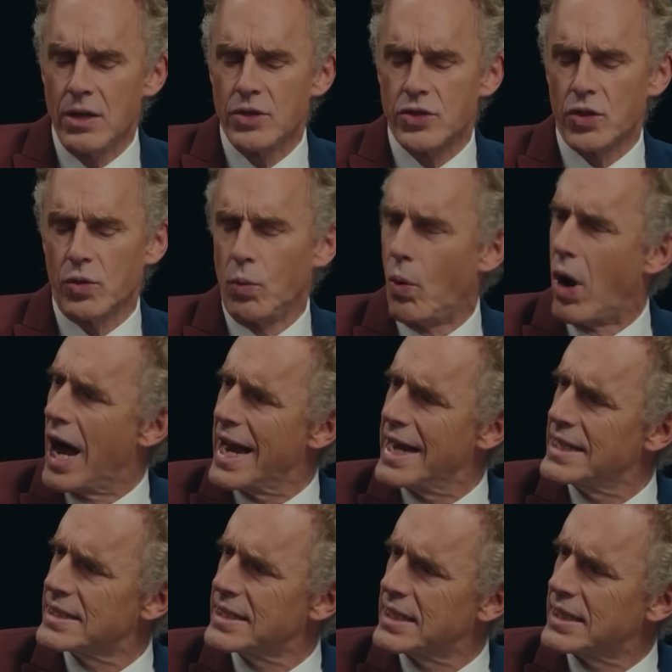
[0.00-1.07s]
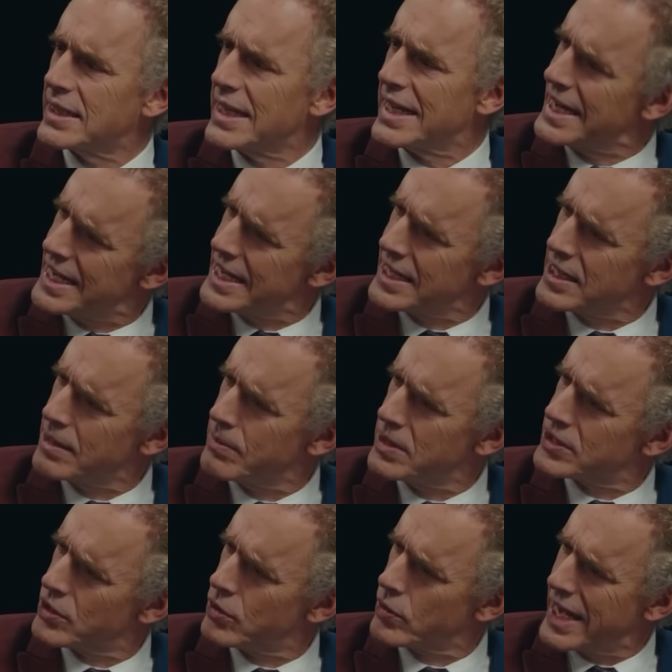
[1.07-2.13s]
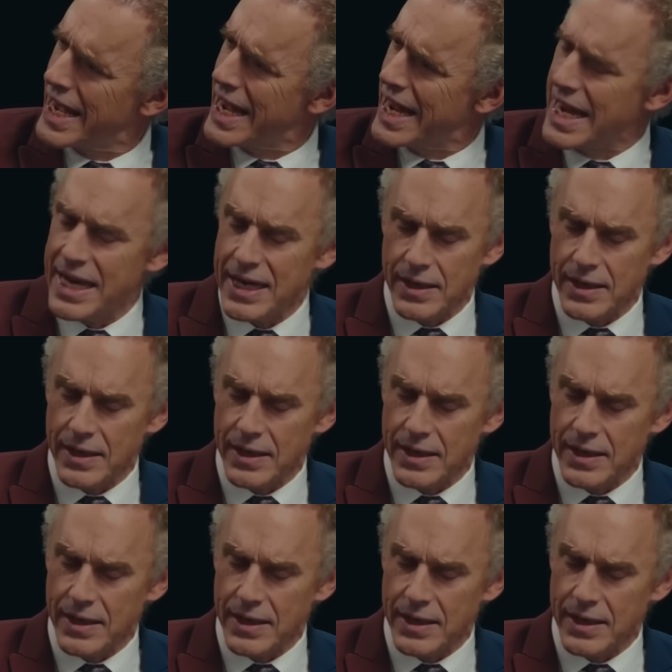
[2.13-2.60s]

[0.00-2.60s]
So why is it that eating them is okay?